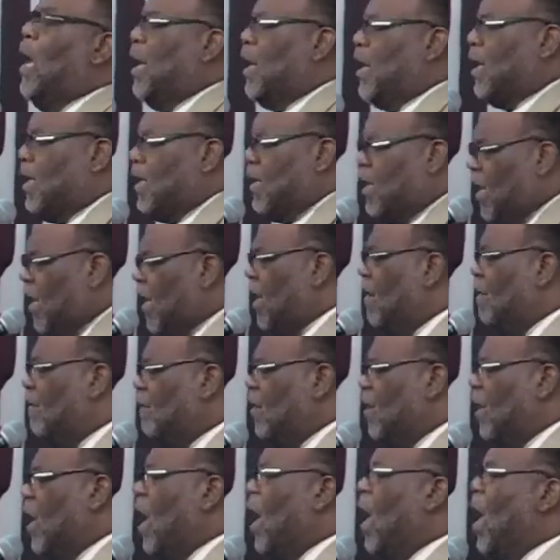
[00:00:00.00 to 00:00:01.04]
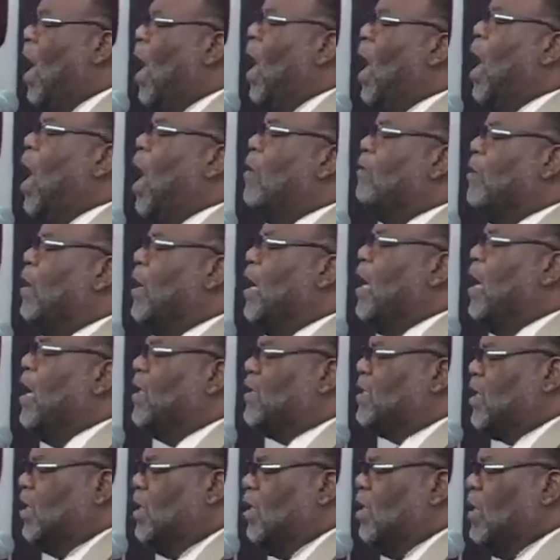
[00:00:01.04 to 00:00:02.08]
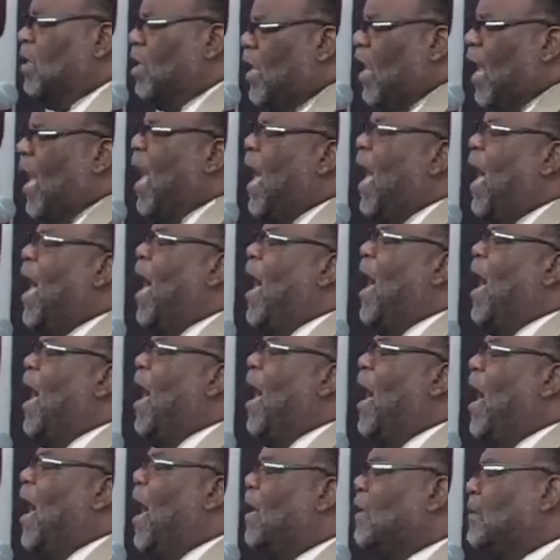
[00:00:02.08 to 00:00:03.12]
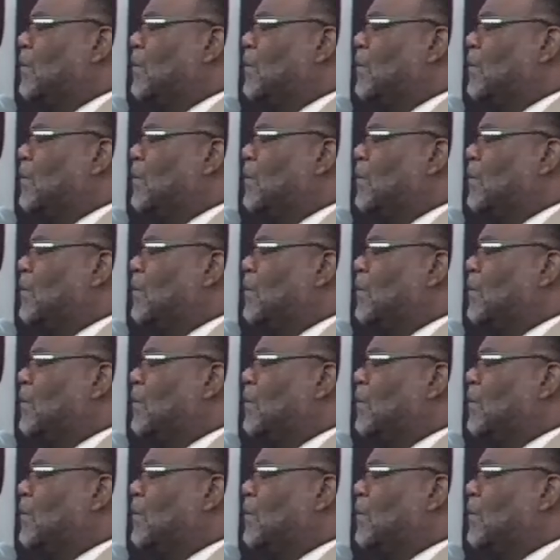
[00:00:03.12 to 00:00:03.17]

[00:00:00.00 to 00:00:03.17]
Give glory to God.